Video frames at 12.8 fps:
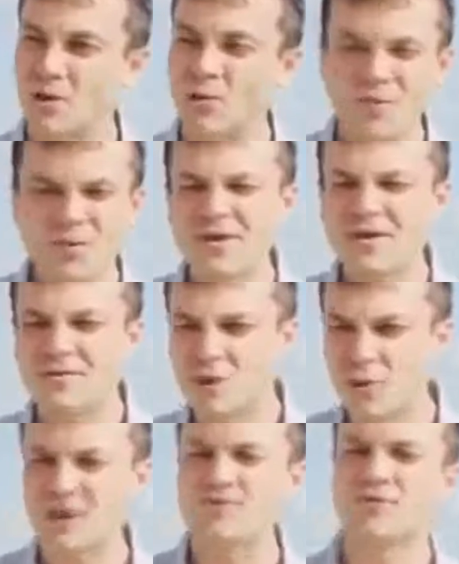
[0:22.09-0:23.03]
We've
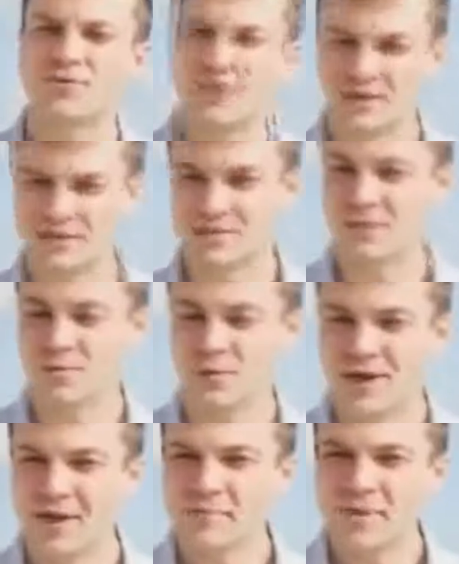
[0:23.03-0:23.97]
covered quite a few things,
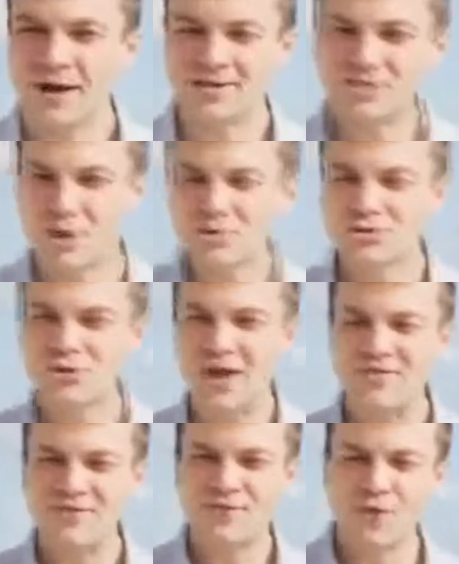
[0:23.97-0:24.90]
didn't we? I
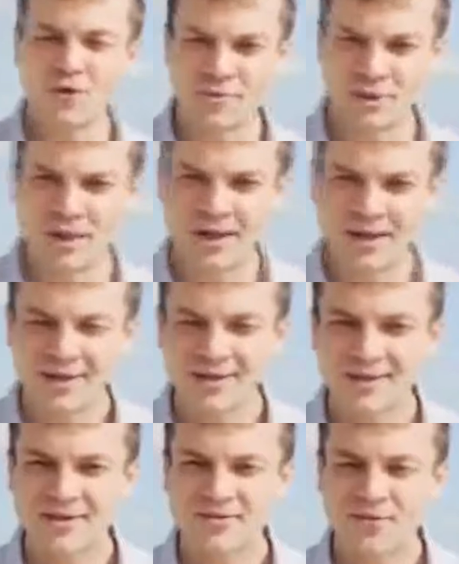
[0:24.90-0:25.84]
showed you a
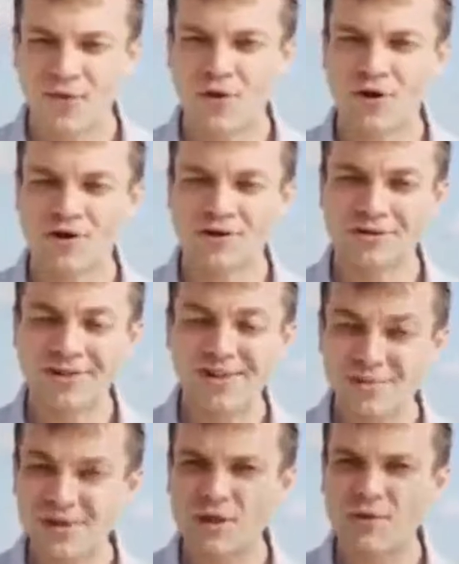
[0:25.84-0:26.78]
formula
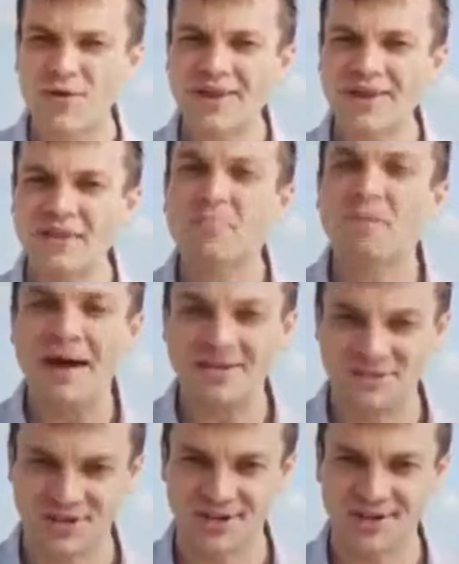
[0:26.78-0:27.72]
for literally
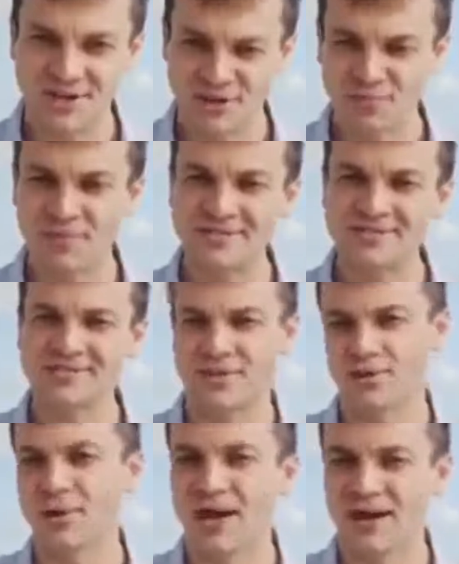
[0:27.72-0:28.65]
creating magic in your
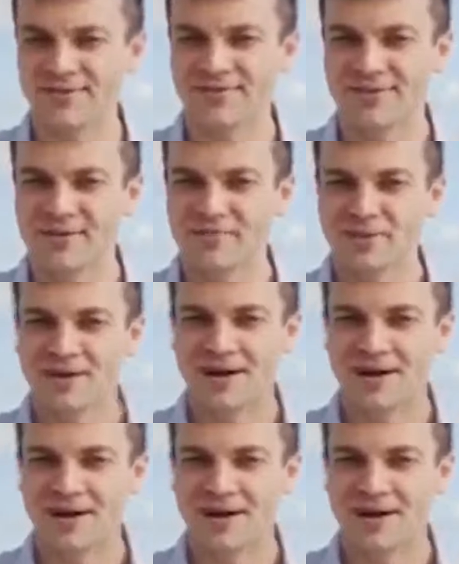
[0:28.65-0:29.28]
business and your life.